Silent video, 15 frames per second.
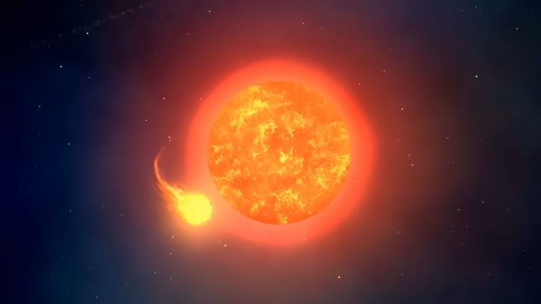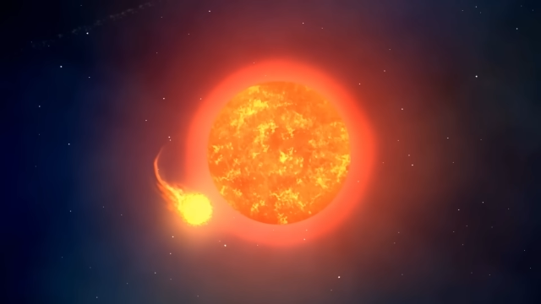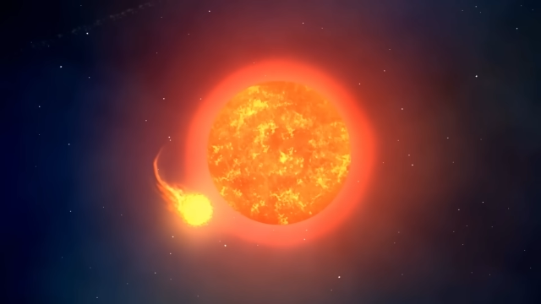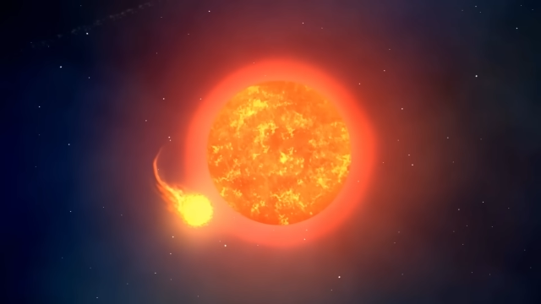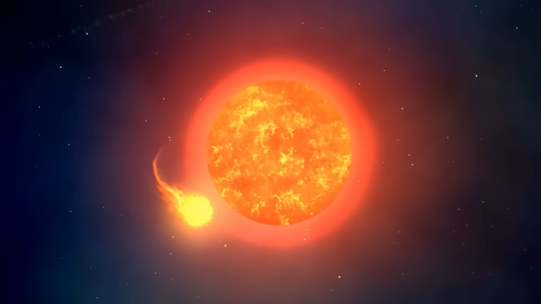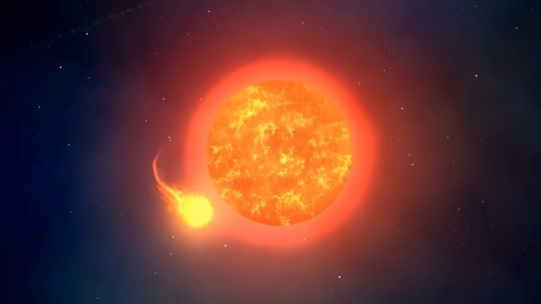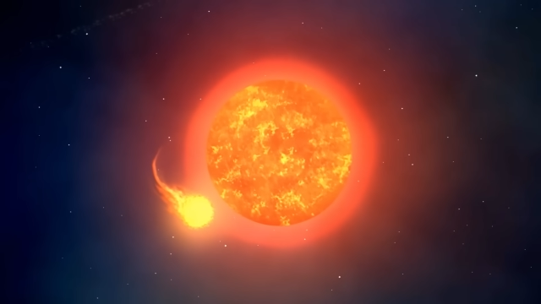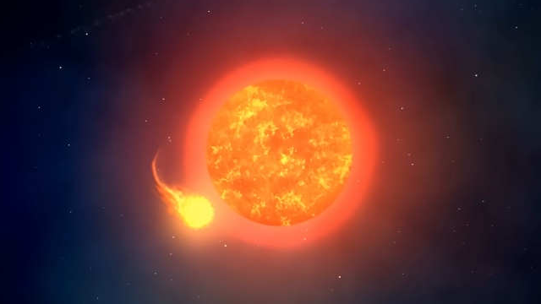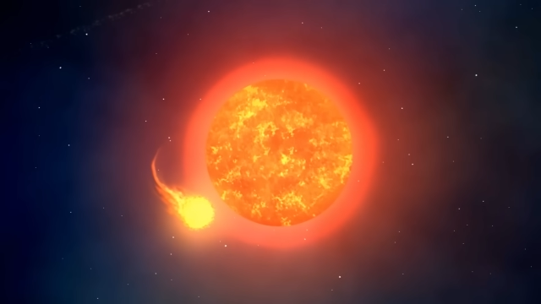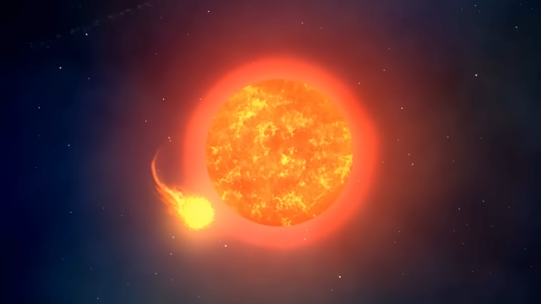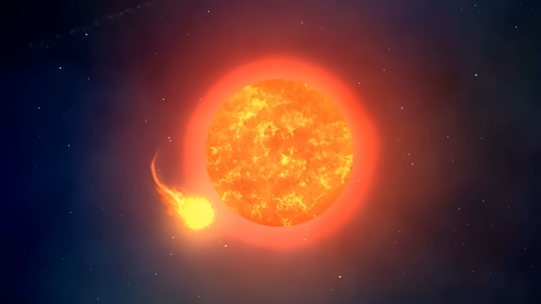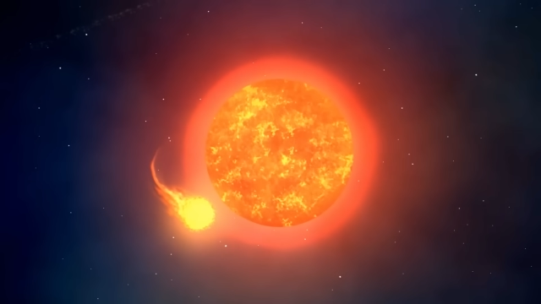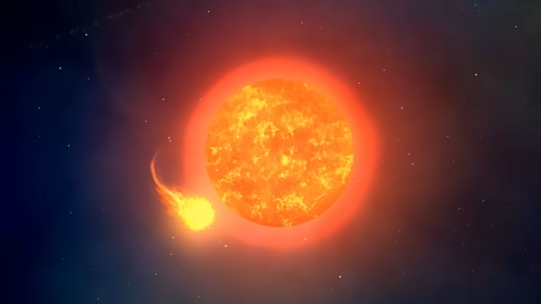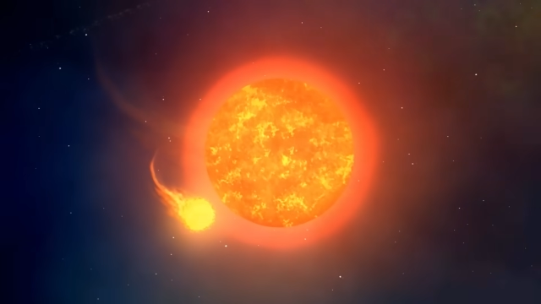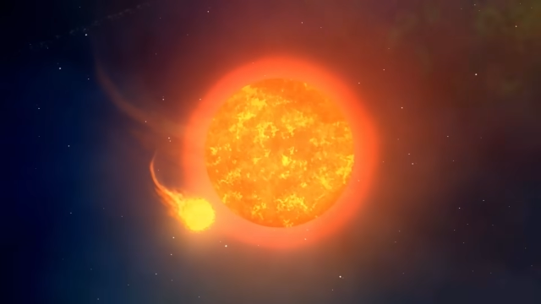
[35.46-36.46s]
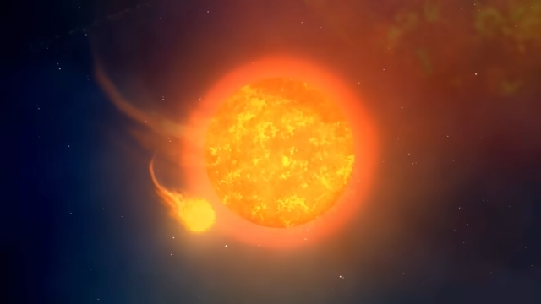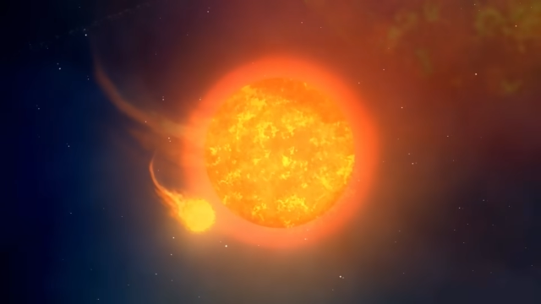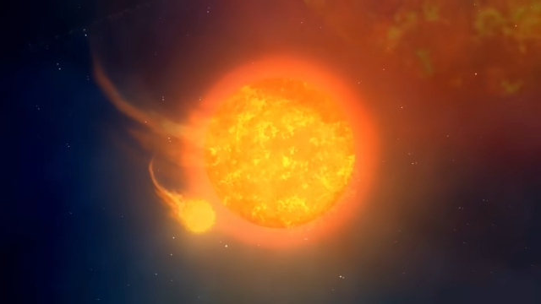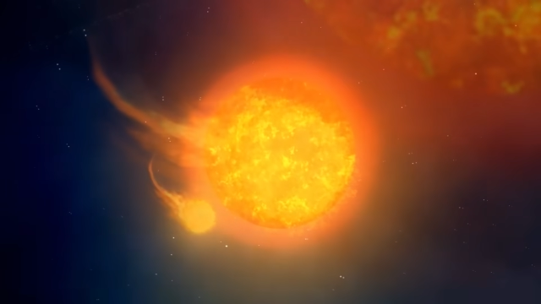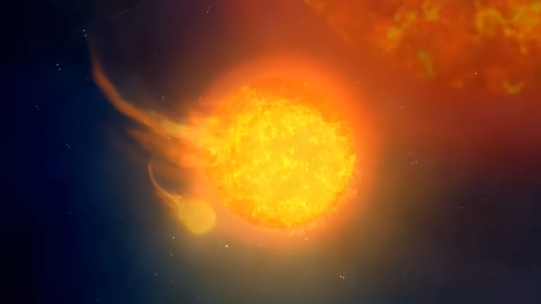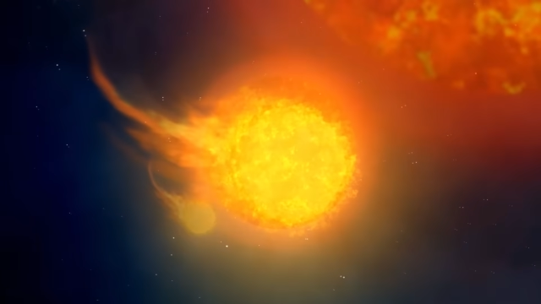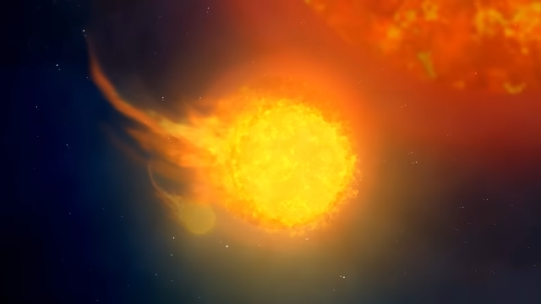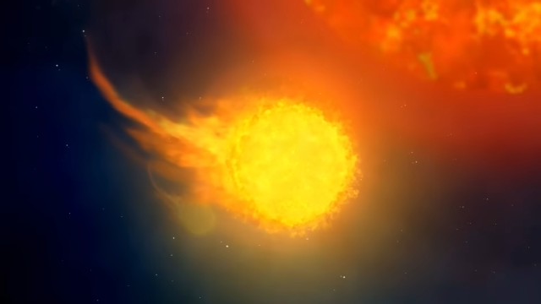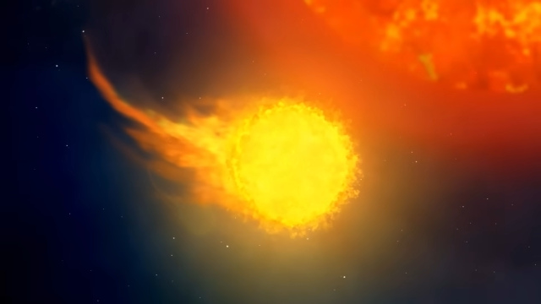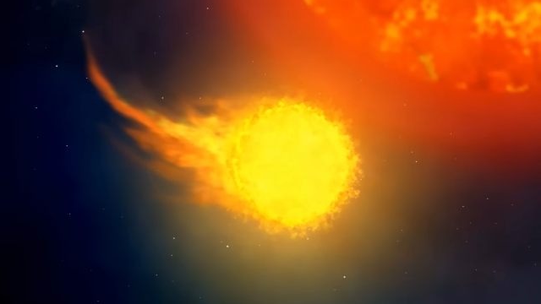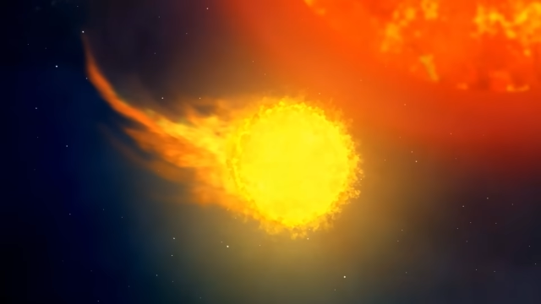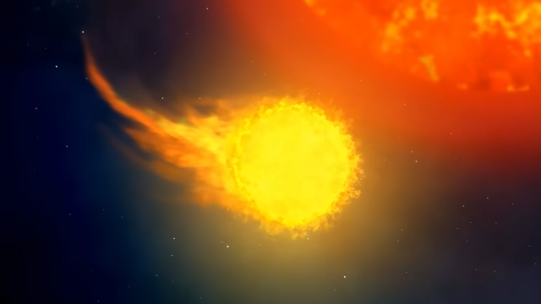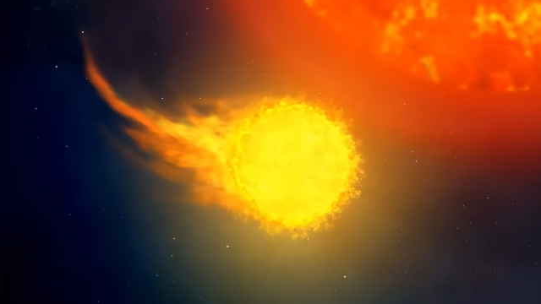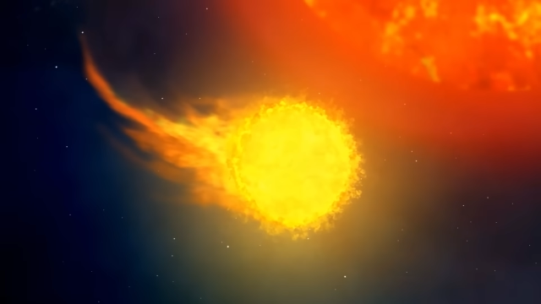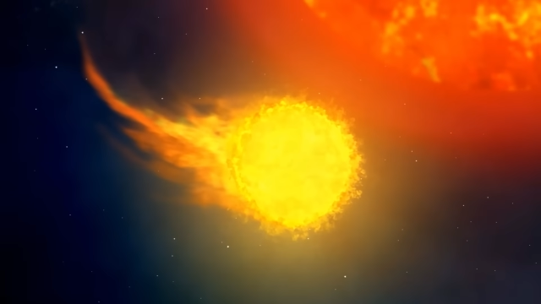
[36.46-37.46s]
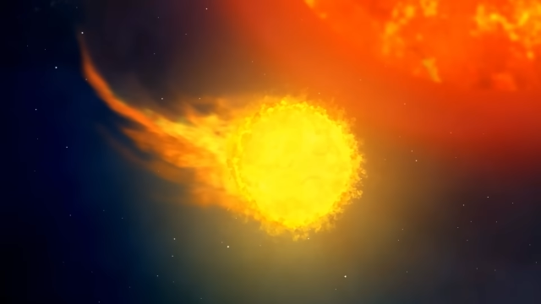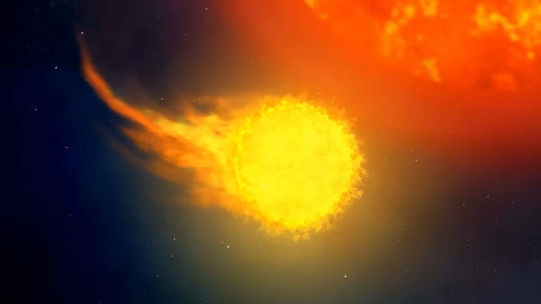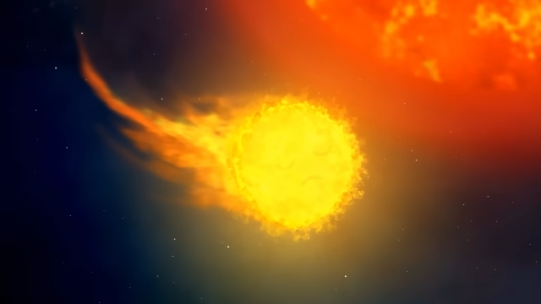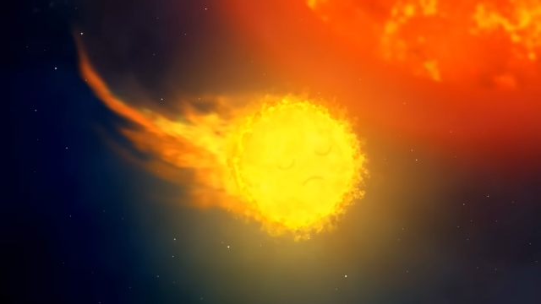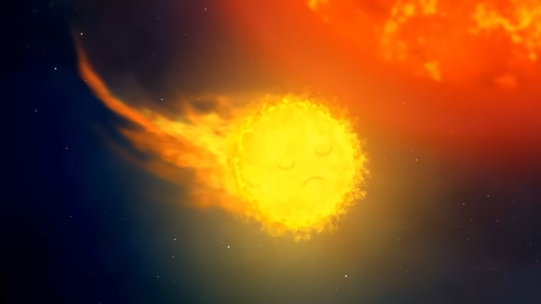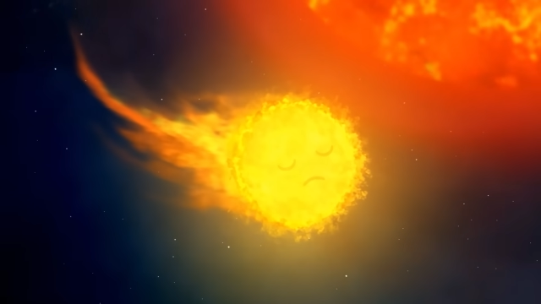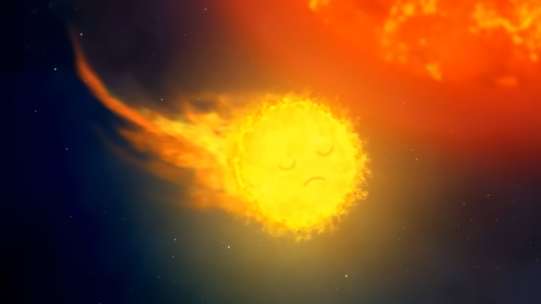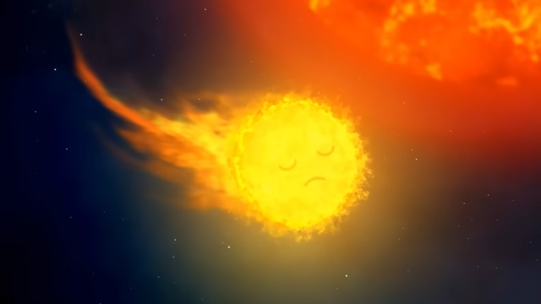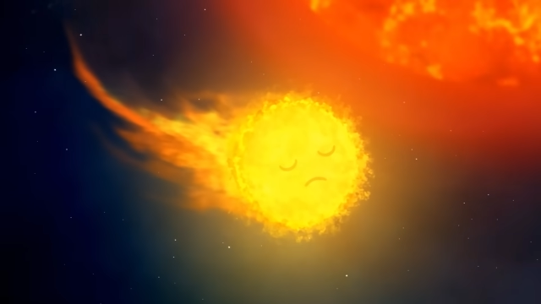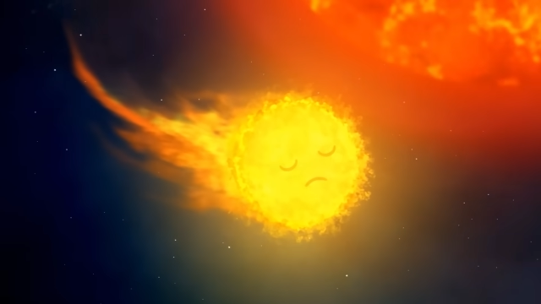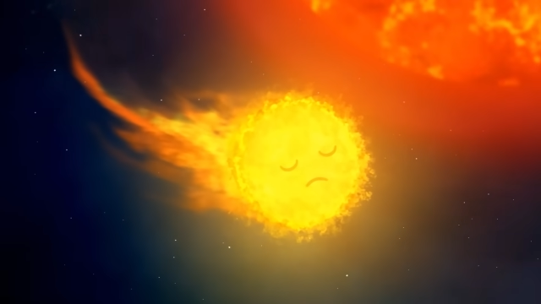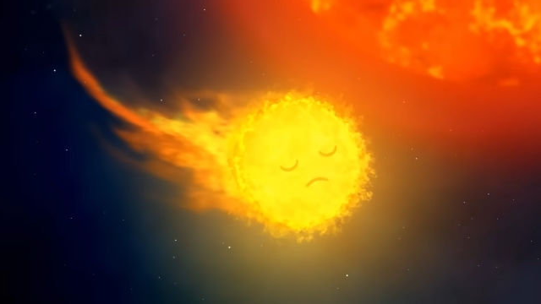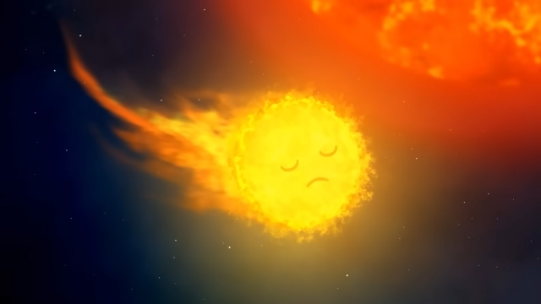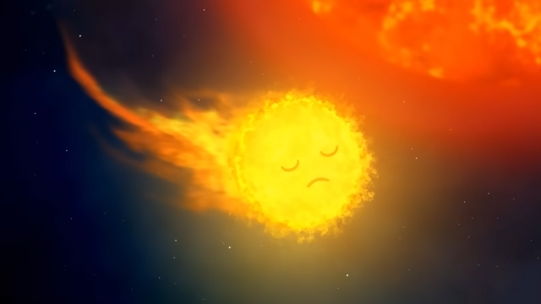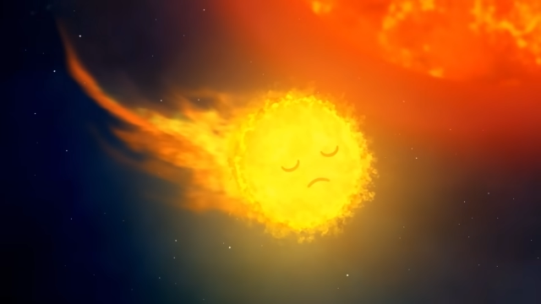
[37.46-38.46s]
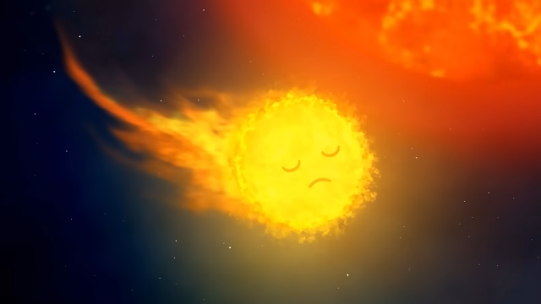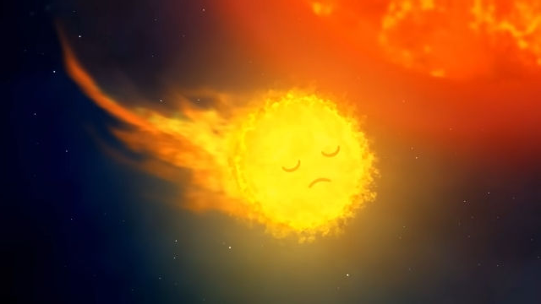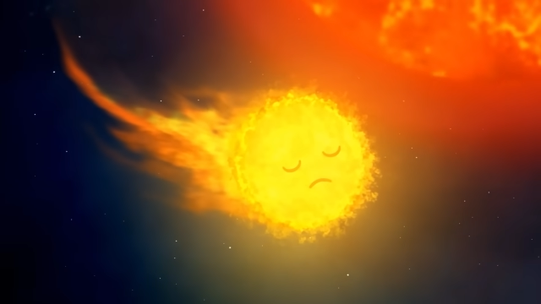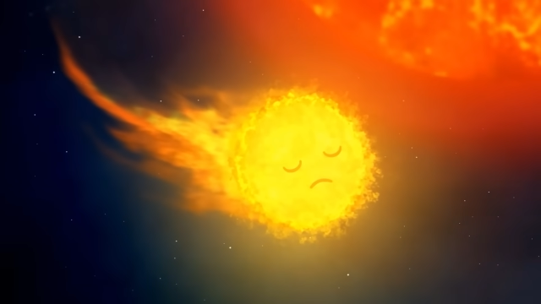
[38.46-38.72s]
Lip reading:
(no speaker visible)